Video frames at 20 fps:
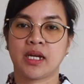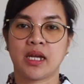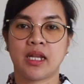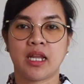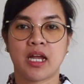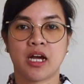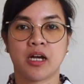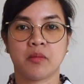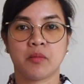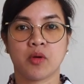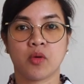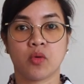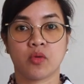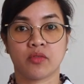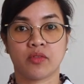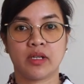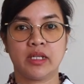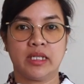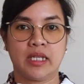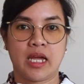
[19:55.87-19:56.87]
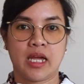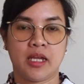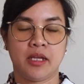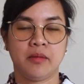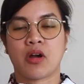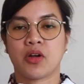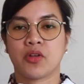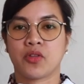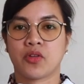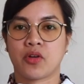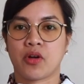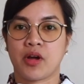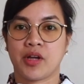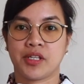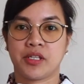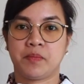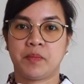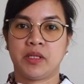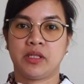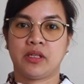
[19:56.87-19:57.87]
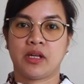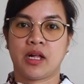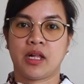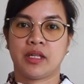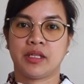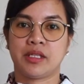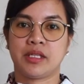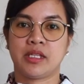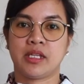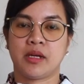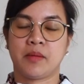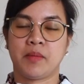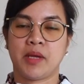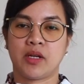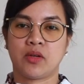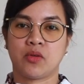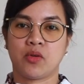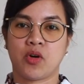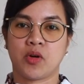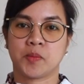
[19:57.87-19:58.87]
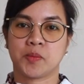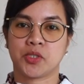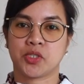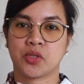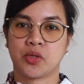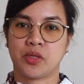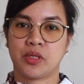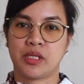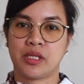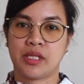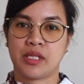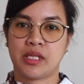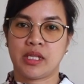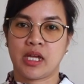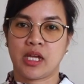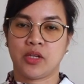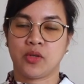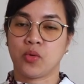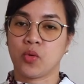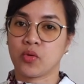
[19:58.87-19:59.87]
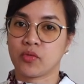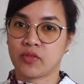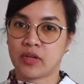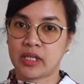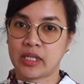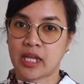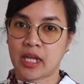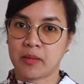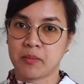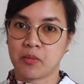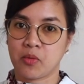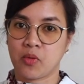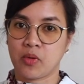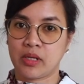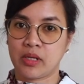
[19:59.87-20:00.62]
na kailangan mag-overtime. Other hospitals na merong options na yung overtime mo